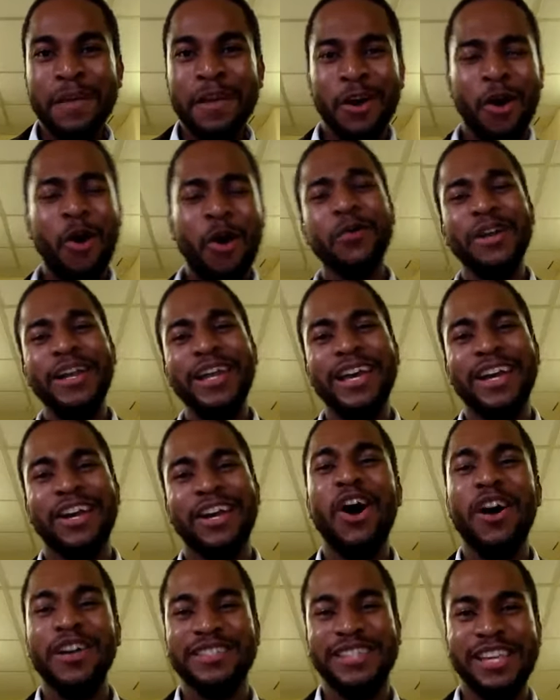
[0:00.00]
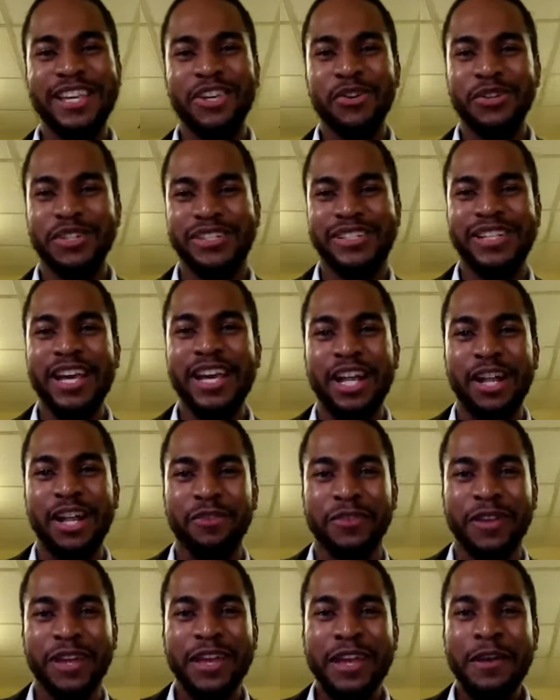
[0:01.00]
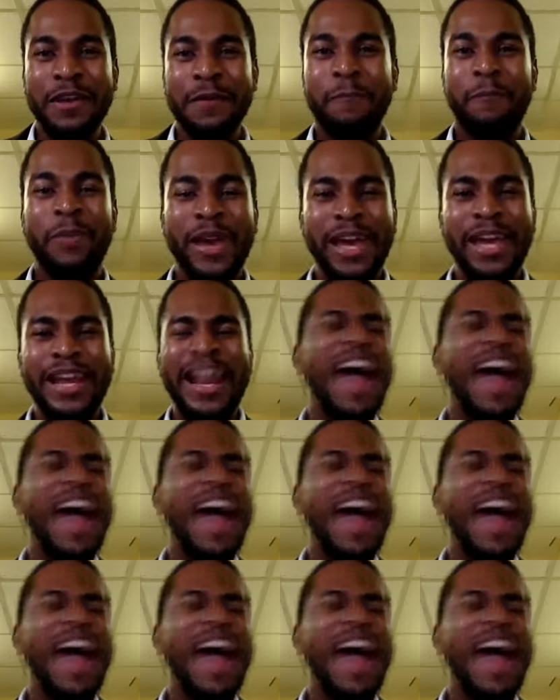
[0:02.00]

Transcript: only causing yourself pain.